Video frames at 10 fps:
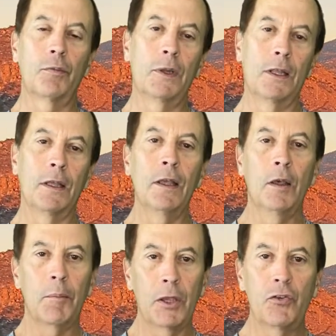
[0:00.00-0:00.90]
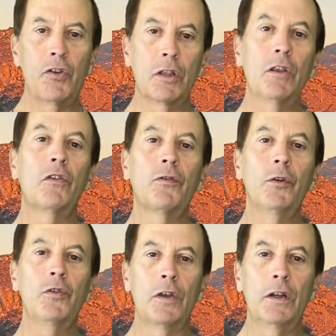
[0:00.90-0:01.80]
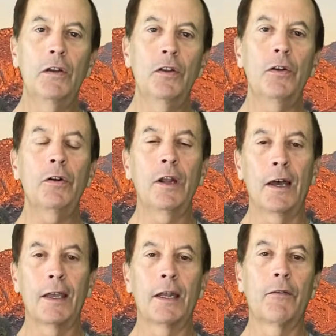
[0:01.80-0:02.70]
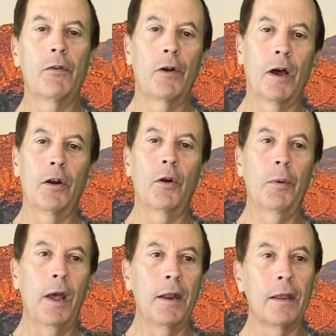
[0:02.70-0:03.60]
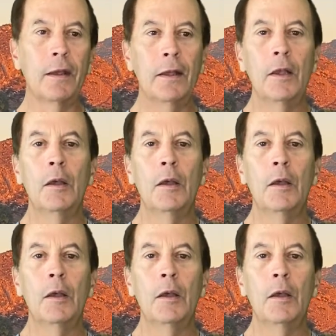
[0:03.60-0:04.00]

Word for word: meaning make sure you get these foods into your diet if you're not already.